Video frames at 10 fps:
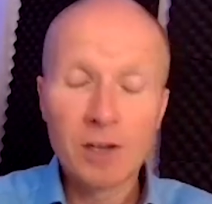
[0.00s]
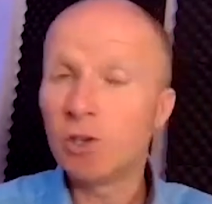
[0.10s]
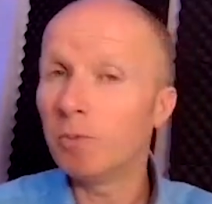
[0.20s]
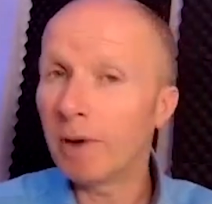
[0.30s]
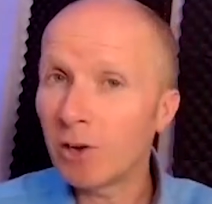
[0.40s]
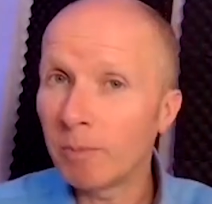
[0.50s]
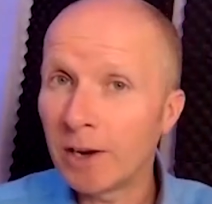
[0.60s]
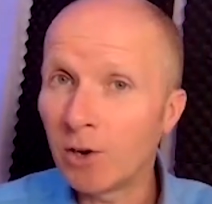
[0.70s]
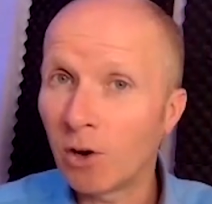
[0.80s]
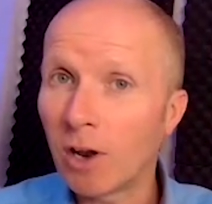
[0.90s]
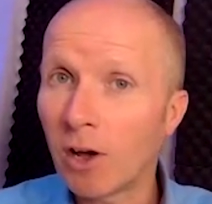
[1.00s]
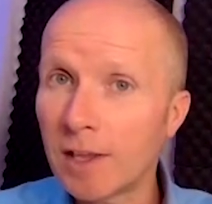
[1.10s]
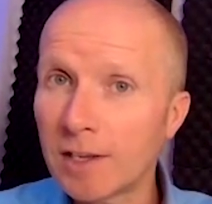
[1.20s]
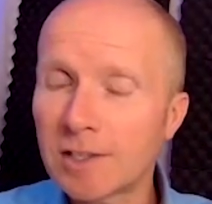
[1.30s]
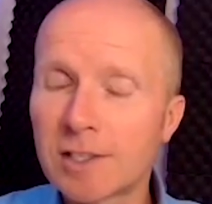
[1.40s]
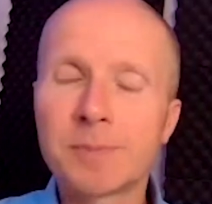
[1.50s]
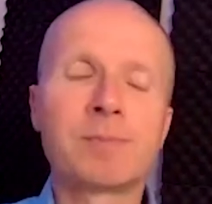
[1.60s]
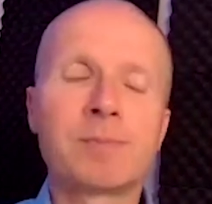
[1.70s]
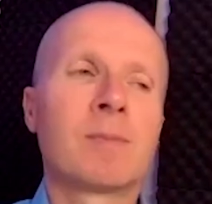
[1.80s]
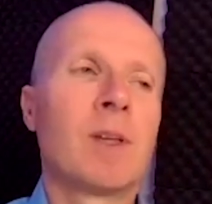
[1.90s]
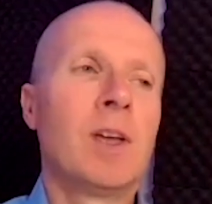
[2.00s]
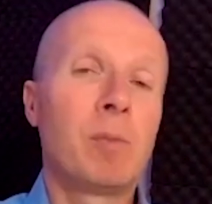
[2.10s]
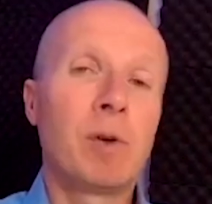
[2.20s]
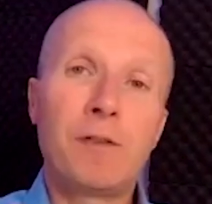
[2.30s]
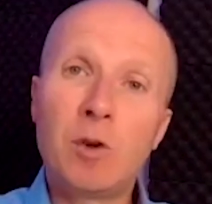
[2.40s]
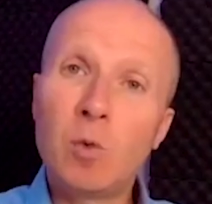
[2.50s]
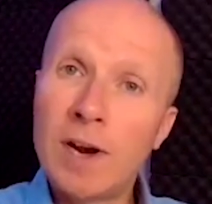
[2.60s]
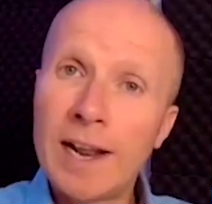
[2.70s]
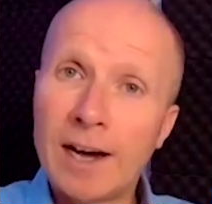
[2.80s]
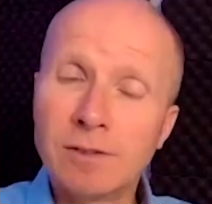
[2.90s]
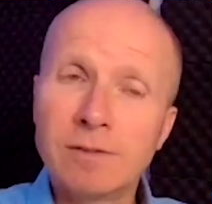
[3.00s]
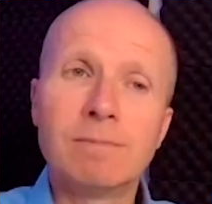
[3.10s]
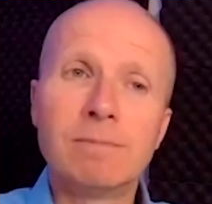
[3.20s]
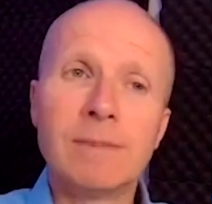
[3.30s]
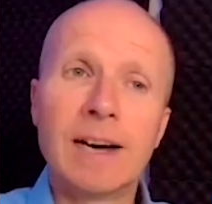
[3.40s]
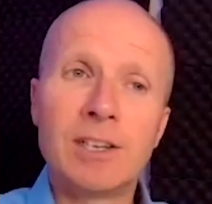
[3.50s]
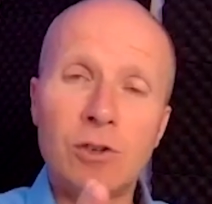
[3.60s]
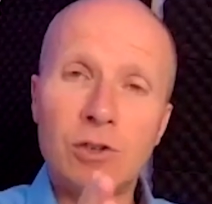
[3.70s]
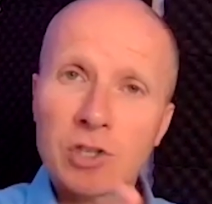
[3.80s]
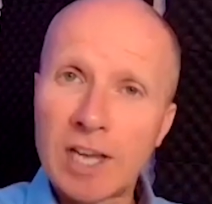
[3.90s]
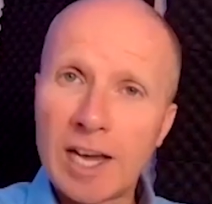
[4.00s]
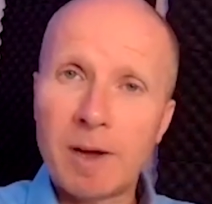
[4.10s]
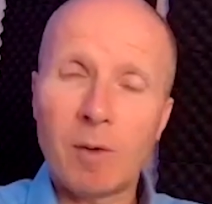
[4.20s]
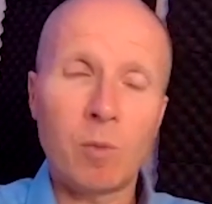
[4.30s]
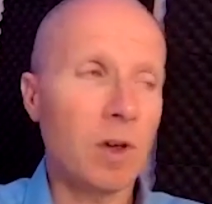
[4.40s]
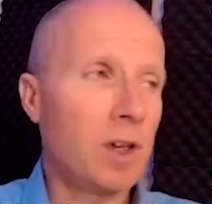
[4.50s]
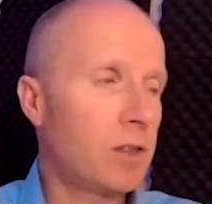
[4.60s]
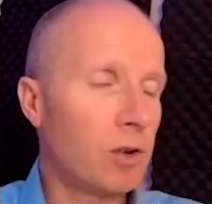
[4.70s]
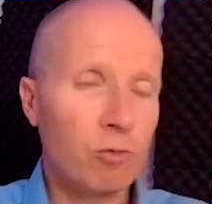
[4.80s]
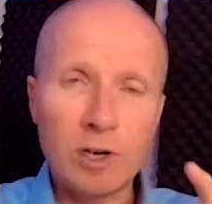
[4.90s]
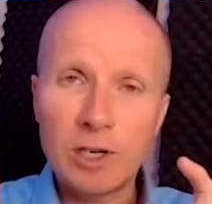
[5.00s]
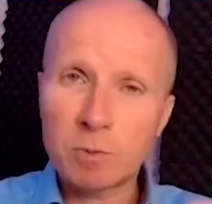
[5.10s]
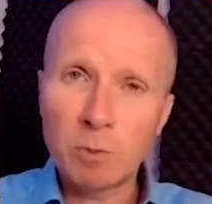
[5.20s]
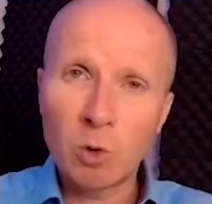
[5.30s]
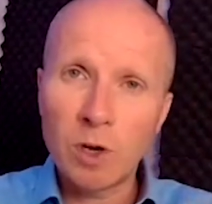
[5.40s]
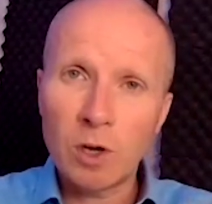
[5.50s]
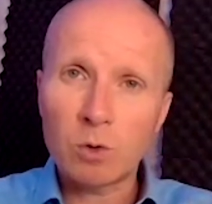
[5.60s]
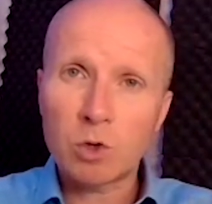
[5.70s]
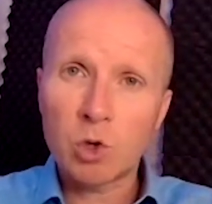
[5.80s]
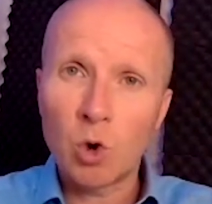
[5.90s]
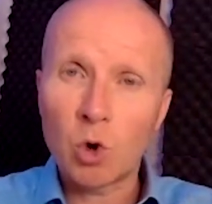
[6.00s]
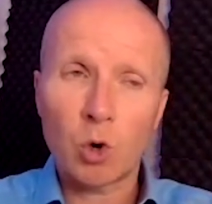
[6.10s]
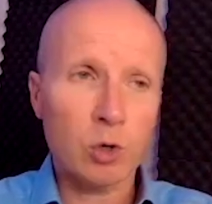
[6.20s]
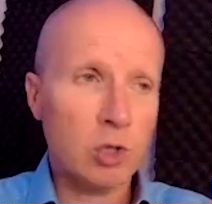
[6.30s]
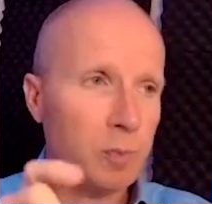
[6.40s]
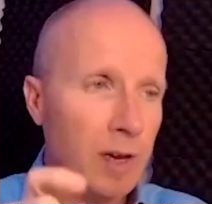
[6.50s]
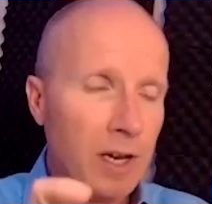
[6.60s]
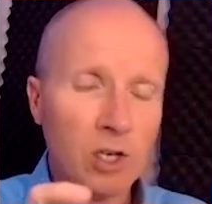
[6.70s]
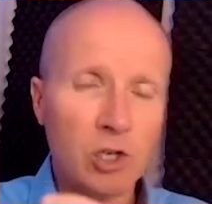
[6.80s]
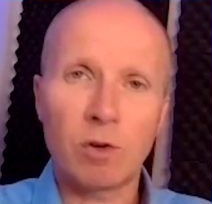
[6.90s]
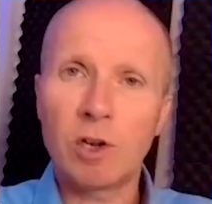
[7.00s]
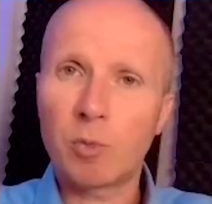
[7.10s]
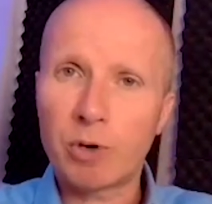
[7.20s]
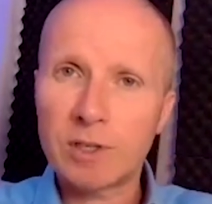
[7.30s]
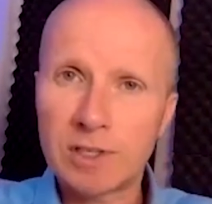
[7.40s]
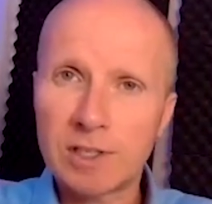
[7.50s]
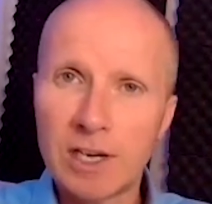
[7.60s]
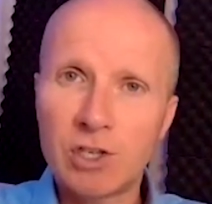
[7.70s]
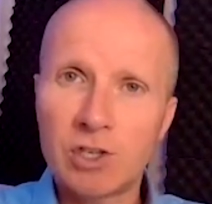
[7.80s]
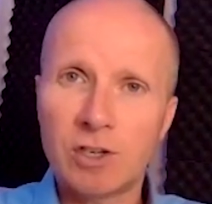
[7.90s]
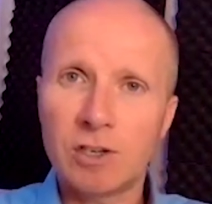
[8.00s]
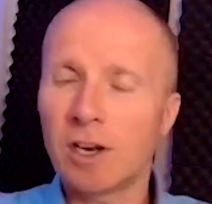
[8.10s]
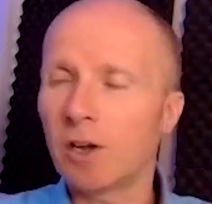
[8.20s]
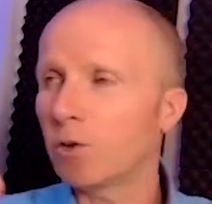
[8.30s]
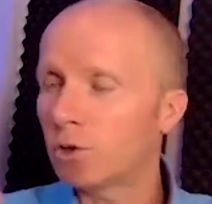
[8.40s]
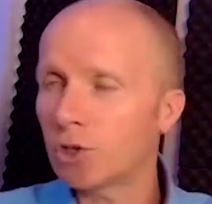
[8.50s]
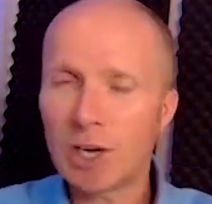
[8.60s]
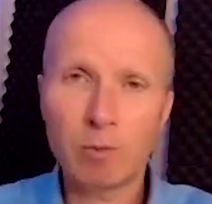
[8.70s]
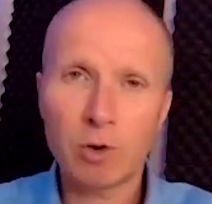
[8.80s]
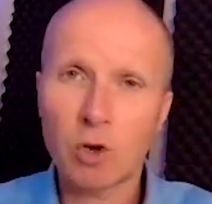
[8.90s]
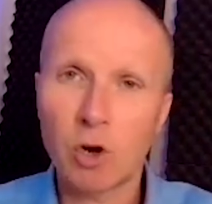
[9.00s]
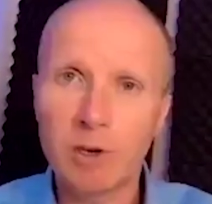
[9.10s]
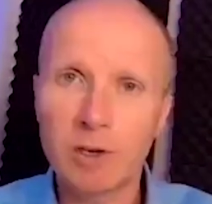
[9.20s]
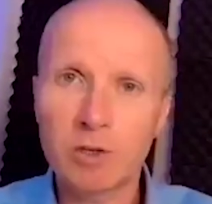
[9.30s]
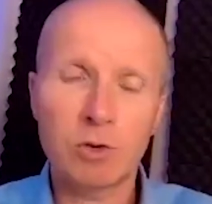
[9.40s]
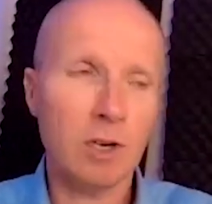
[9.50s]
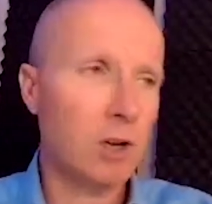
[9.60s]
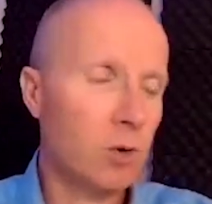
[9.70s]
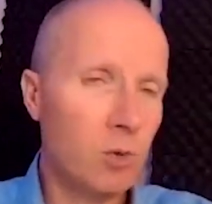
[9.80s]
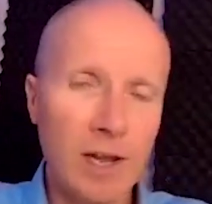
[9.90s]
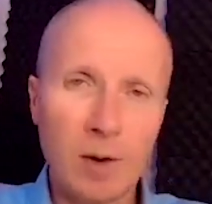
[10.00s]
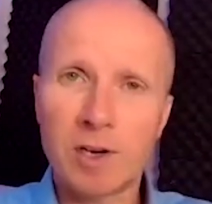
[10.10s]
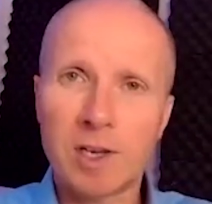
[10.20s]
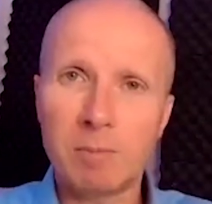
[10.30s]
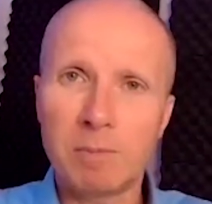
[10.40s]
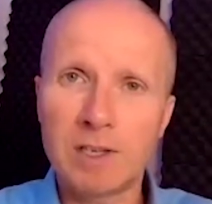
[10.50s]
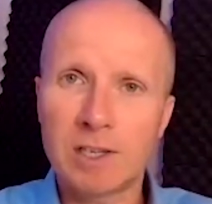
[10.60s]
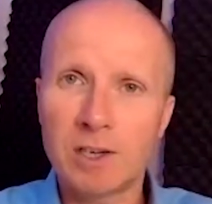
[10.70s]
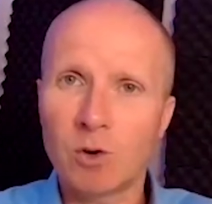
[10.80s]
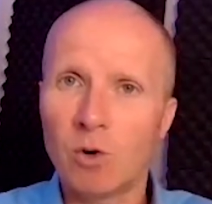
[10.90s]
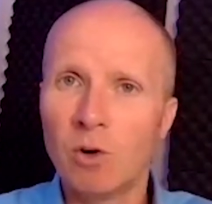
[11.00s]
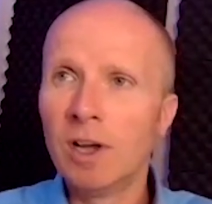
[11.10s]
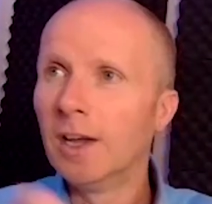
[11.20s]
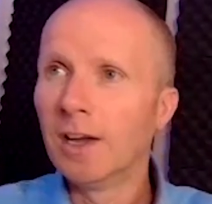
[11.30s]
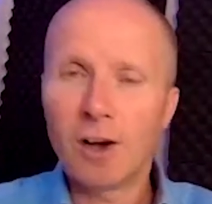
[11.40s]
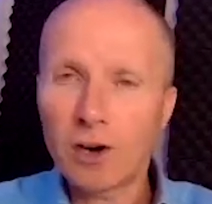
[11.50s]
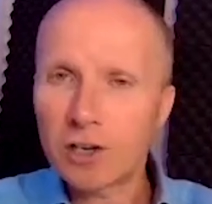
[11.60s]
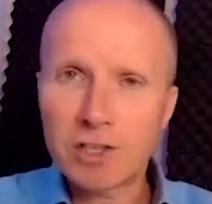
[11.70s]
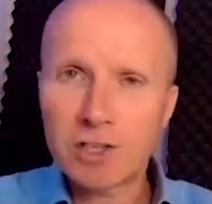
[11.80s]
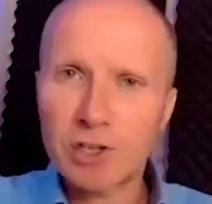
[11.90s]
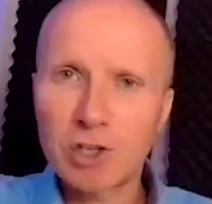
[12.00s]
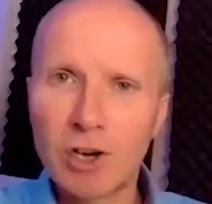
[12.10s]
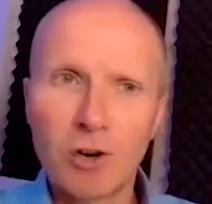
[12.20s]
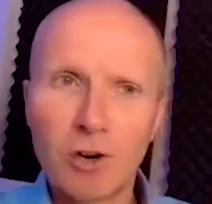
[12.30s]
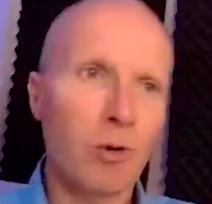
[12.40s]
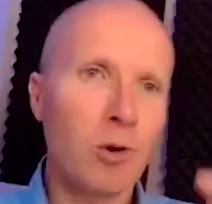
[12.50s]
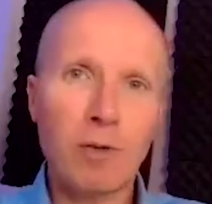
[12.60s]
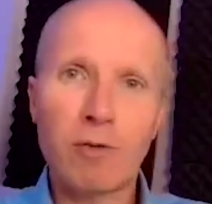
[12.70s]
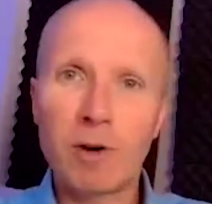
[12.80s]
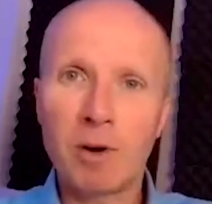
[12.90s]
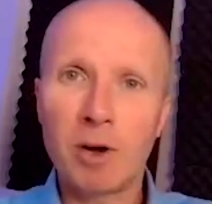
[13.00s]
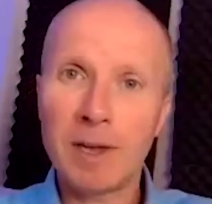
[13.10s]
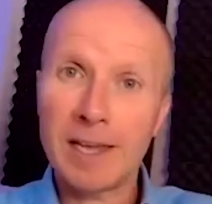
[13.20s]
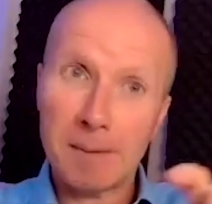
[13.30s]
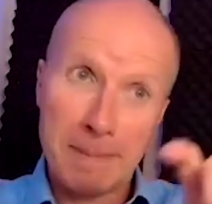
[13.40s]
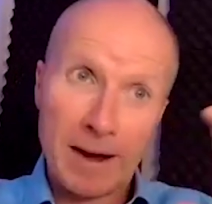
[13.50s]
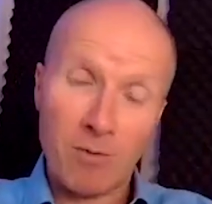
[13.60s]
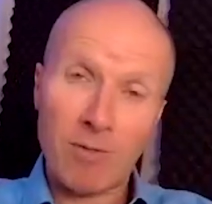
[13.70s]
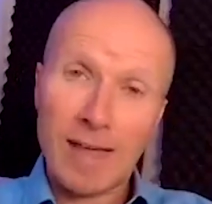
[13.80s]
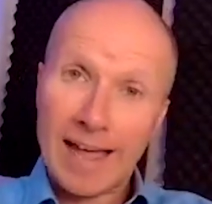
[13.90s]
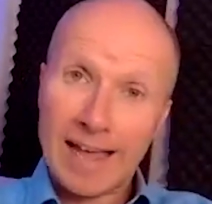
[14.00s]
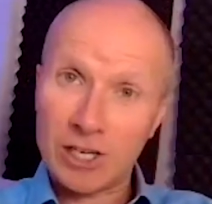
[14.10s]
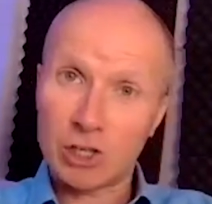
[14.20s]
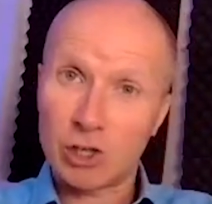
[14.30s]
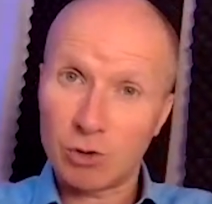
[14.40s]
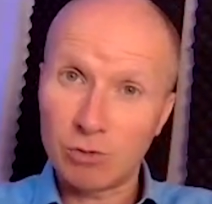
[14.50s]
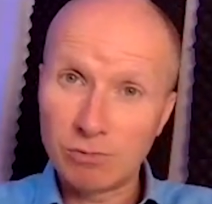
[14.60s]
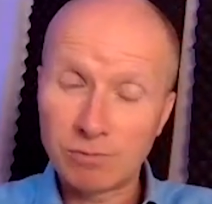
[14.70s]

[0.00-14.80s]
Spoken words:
You may or may not like this, but if you went out and you just came up with a really small little talk or a speech or a little presentation at your local Chamber of Commerce or your local networking meeting or Architects Journal or whoever it might be about that issue,